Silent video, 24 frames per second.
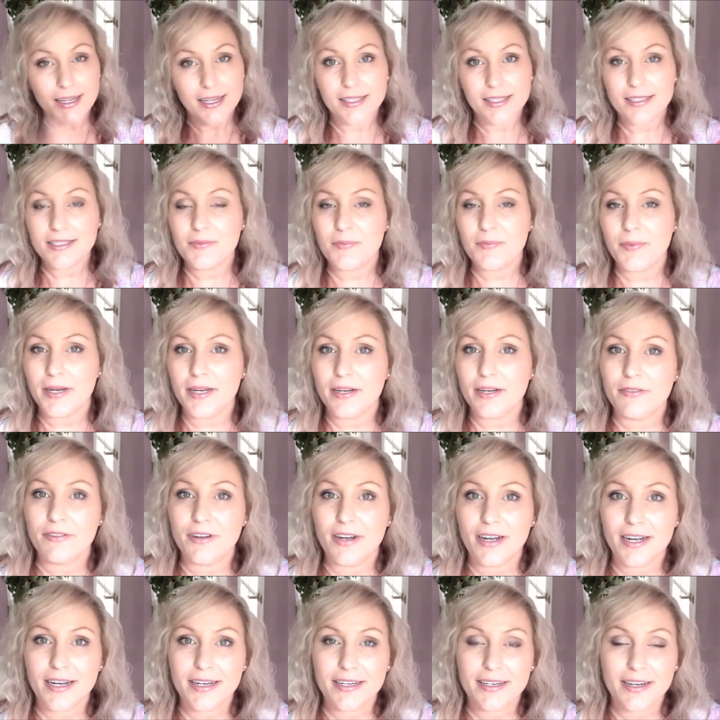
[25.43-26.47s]
It's Be
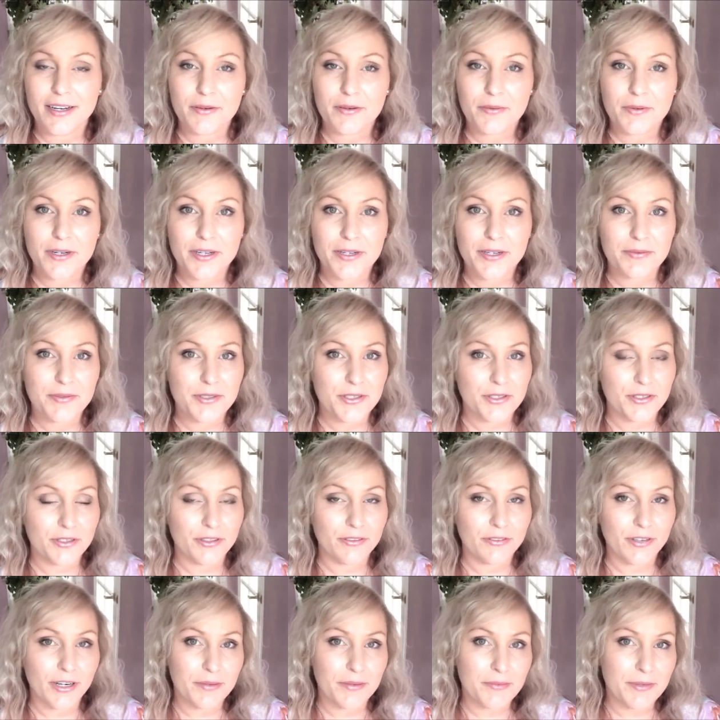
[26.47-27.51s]
Divine and welcome to
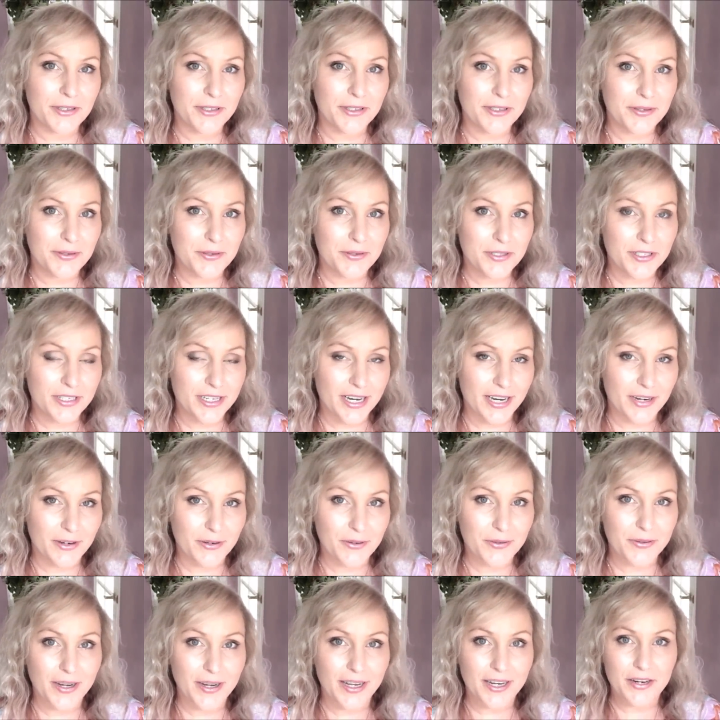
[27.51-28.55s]
Divine Miracles
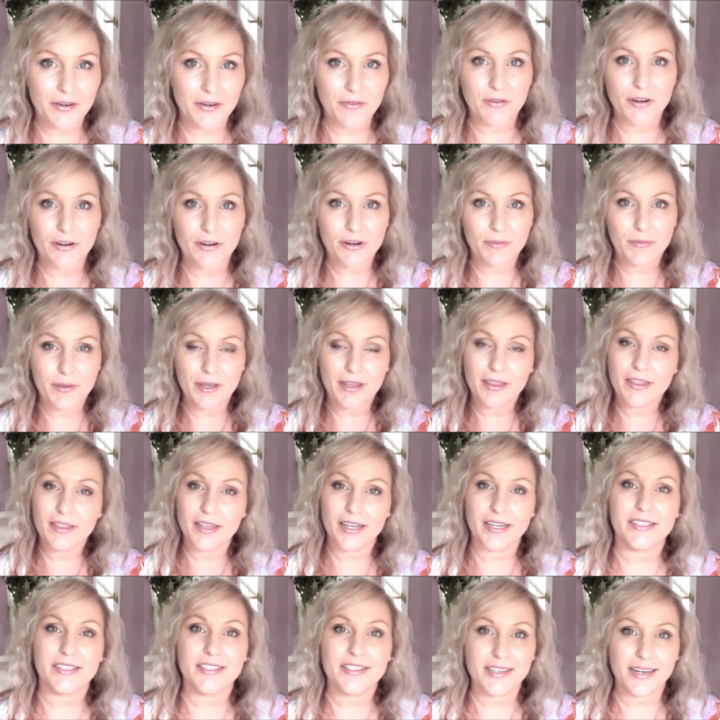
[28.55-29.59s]
channel, and a very big
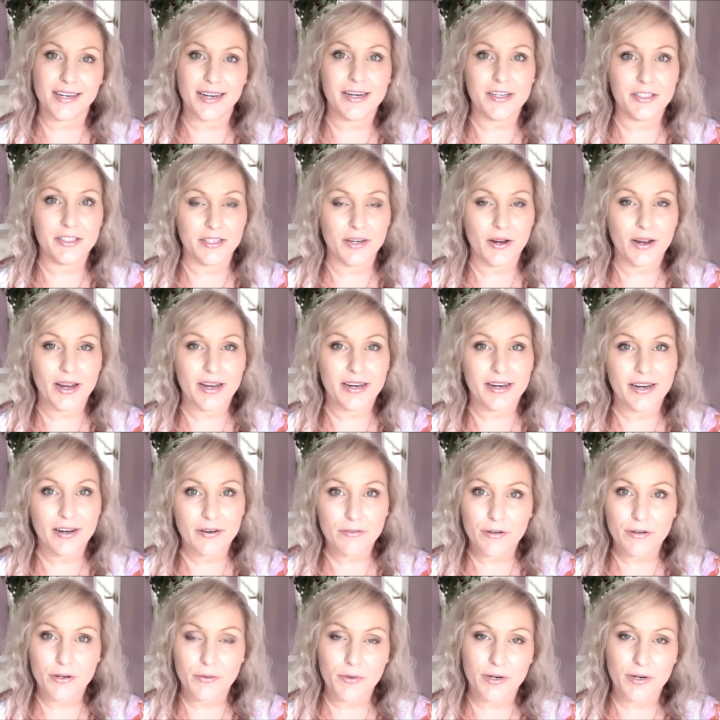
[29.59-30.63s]
thanks to each and
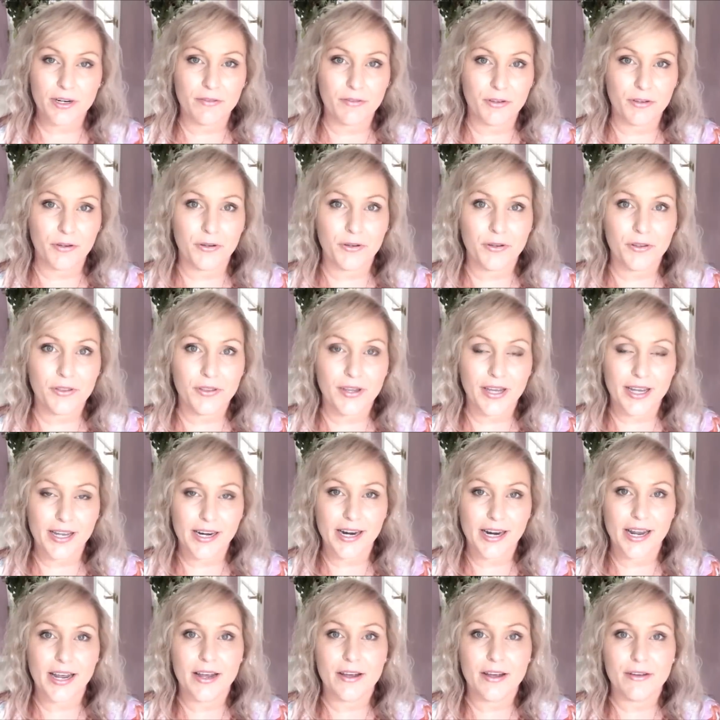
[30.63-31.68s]
every one of you that
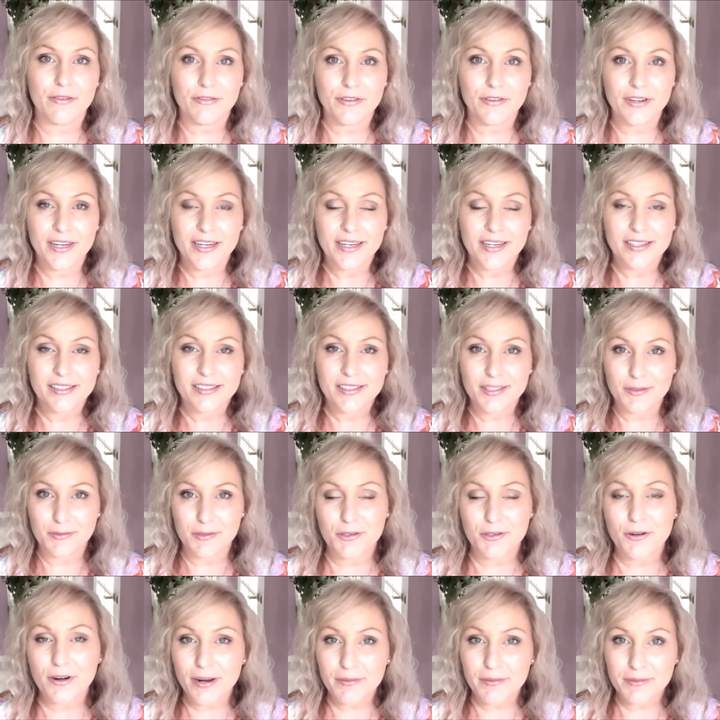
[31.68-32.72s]
have
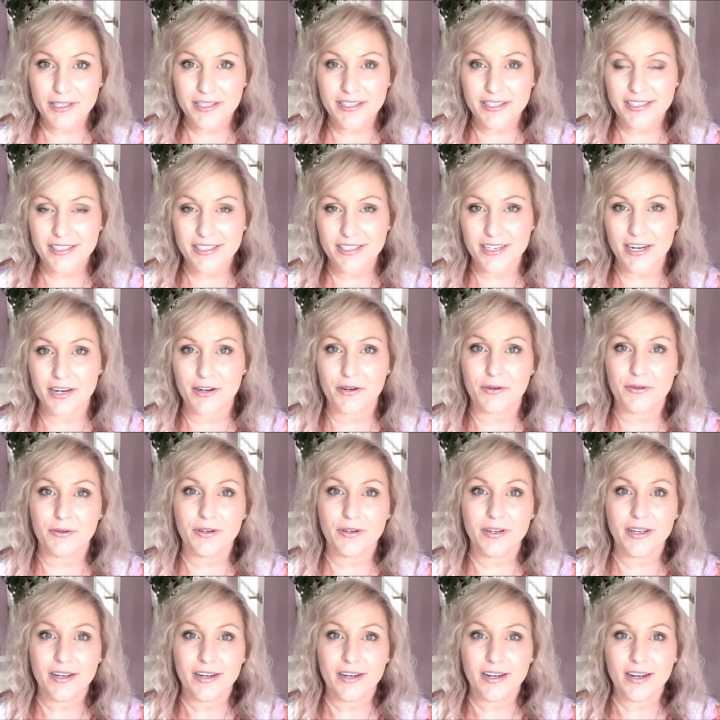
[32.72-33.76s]
subscribed to this channel